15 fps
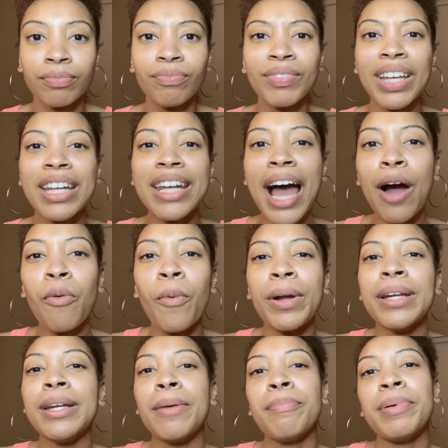not
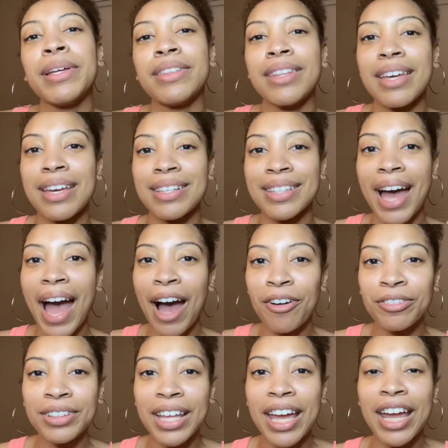wanting to put things
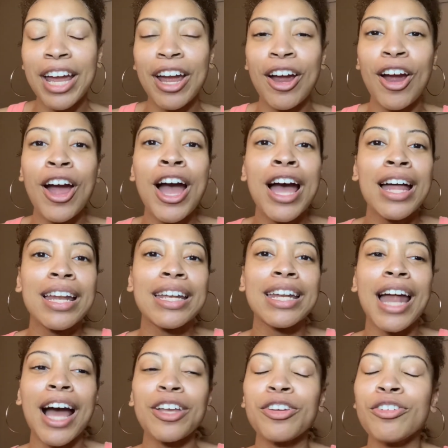out there.
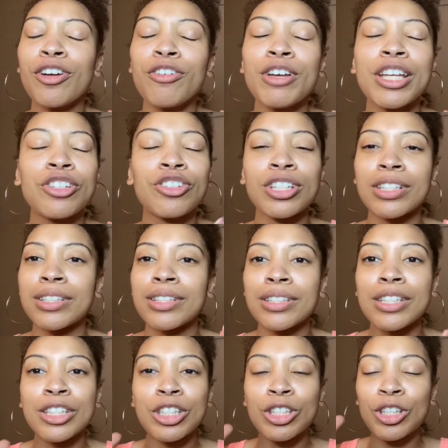It's just
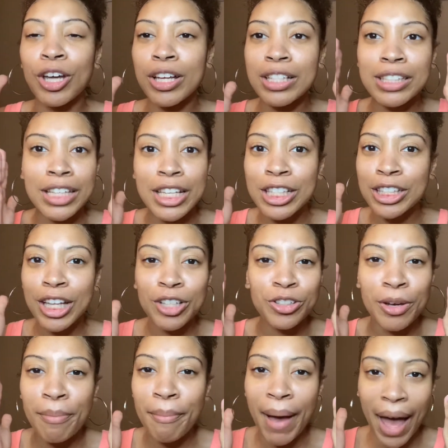it's such
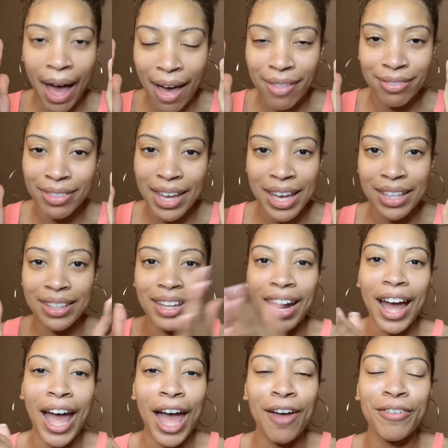a mind thing that I
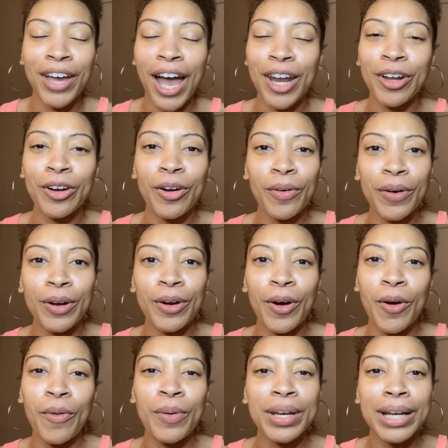have kind of going
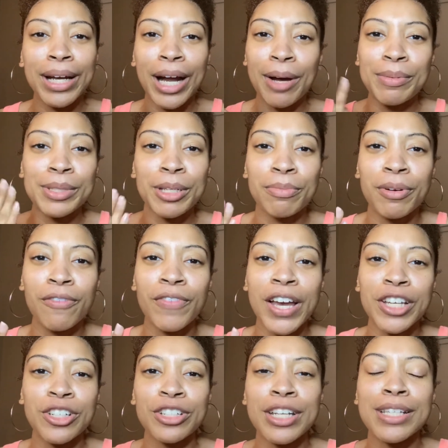on when it comes to
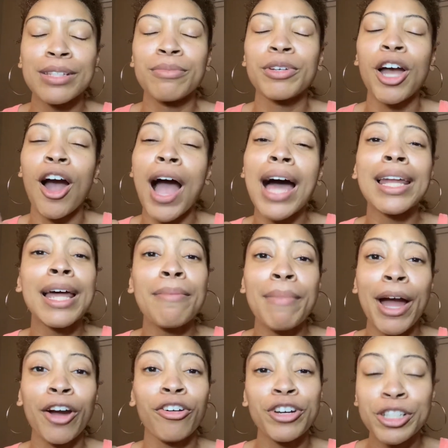perfectionism, y'all. I let
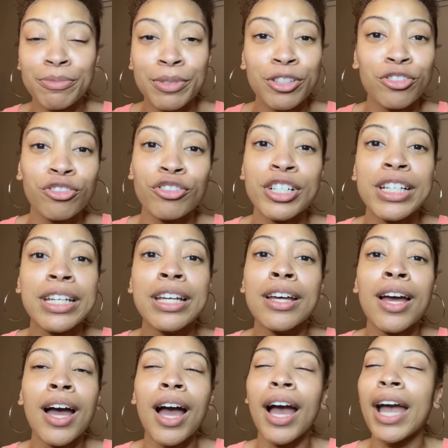my Christmas tree,
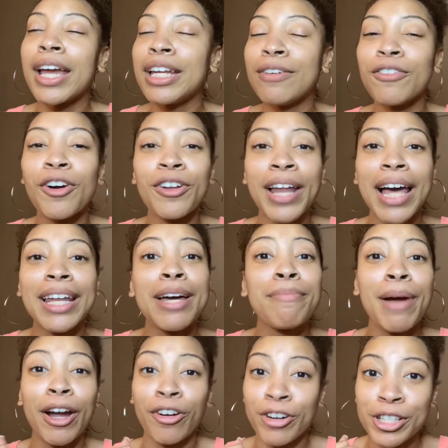I ain't even gonna lie, I let
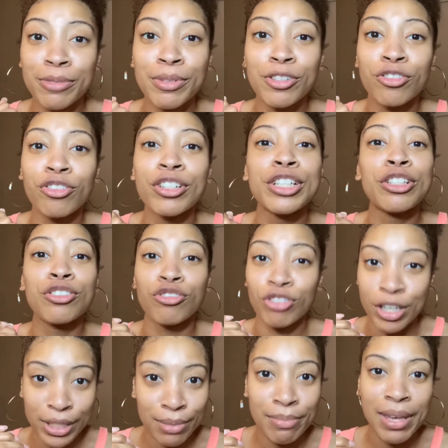my Christmas tree
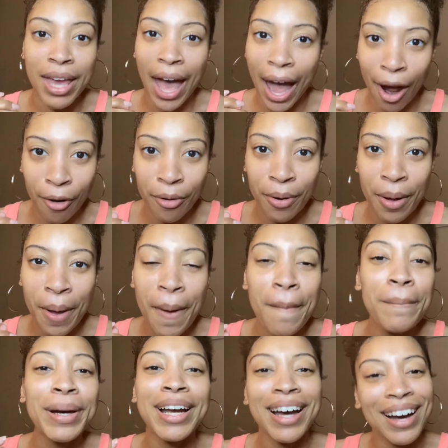stress me out
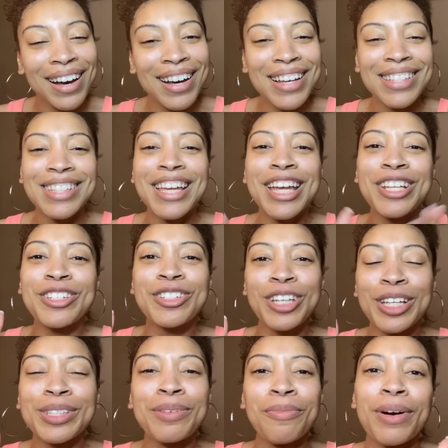because it
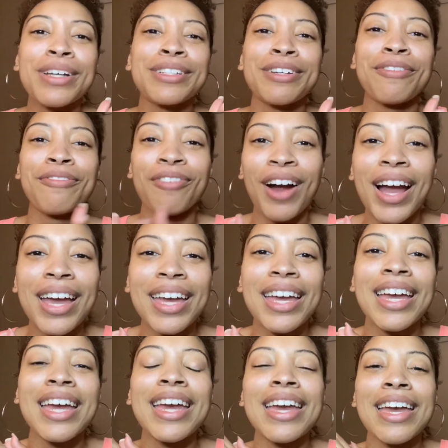just wasn't right.
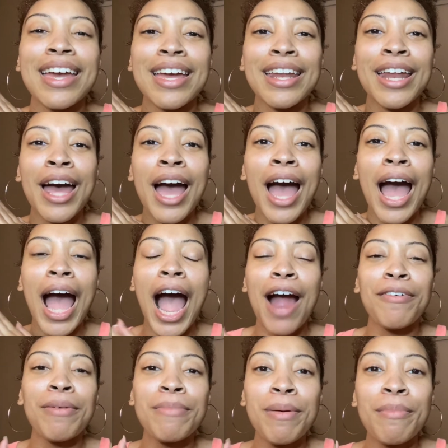And I
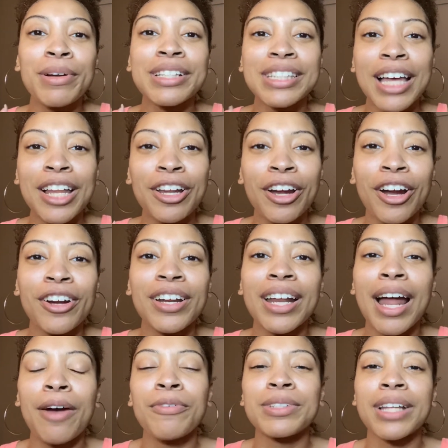remember telling her that
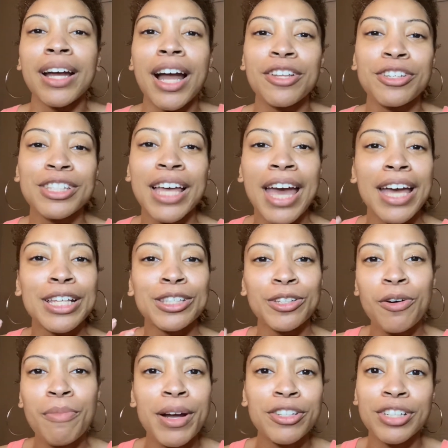I was like, I just had
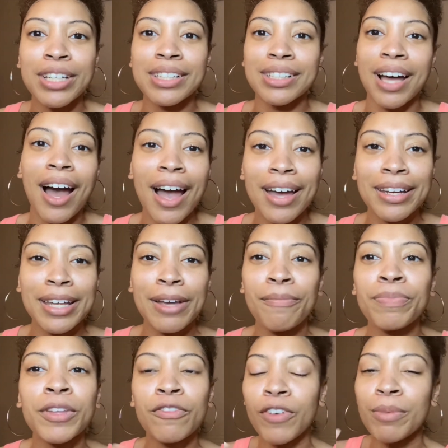so much anxiety
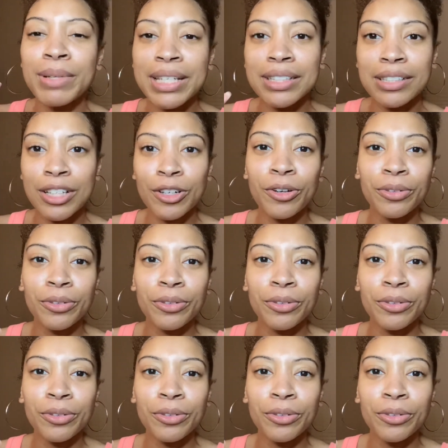from these little